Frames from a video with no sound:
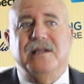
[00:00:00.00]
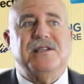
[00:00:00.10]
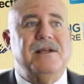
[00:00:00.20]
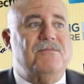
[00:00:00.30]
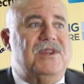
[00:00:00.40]

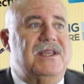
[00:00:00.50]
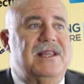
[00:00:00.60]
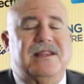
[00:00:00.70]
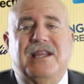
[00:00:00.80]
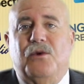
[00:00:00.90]

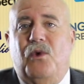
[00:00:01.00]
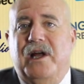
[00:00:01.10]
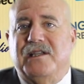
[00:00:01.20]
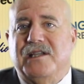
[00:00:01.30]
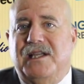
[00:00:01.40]
something that they
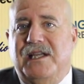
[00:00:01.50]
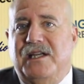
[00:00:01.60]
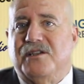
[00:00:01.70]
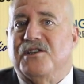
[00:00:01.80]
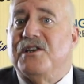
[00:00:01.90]
want to
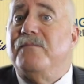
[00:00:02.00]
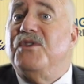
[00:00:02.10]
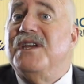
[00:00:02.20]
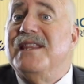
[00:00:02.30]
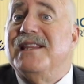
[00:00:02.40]
hear,
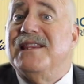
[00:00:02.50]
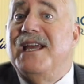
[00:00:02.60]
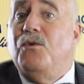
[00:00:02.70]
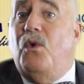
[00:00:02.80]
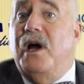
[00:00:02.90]
something that
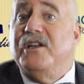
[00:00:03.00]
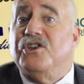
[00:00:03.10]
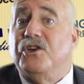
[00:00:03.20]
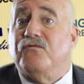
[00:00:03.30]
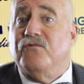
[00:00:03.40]
they
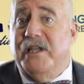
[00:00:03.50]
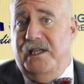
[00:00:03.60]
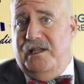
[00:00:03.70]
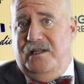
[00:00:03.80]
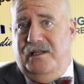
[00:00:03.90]
want to
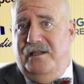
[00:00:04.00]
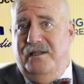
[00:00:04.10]
read.